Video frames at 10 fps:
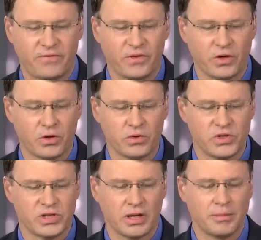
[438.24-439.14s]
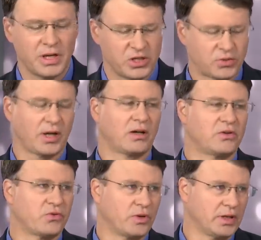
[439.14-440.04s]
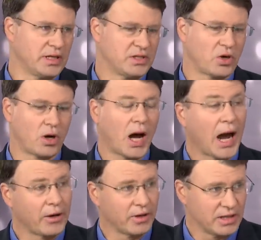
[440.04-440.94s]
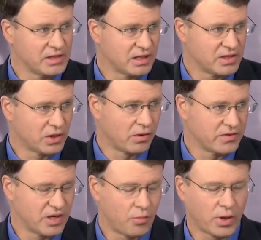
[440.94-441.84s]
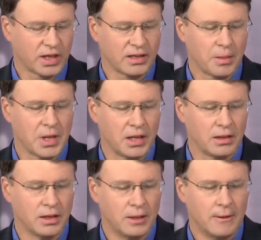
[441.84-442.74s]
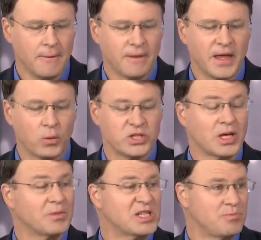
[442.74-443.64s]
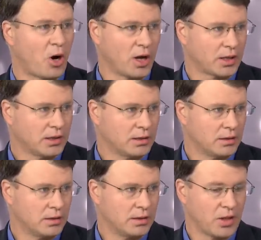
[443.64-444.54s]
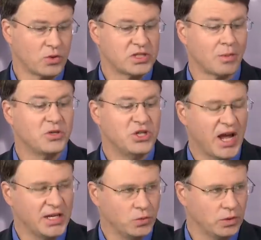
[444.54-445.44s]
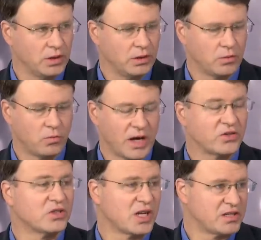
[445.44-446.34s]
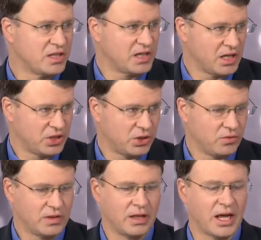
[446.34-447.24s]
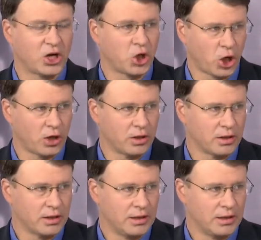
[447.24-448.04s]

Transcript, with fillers: those administrators or elites are hiring these consultants and bringing them in, there was some spark there was some genuine racial justice yep. issue yeah. that occurred